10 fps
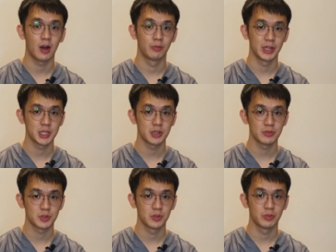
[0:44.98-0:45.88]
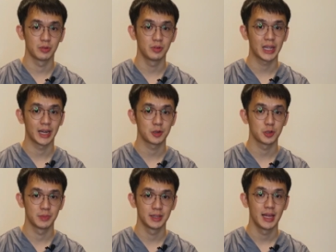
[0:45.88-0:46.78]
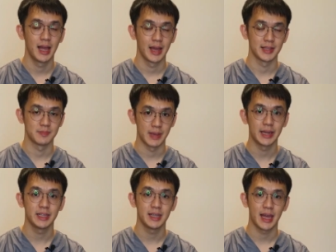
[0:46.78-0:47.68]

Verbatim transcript: our natural tooth with root canal treatment has many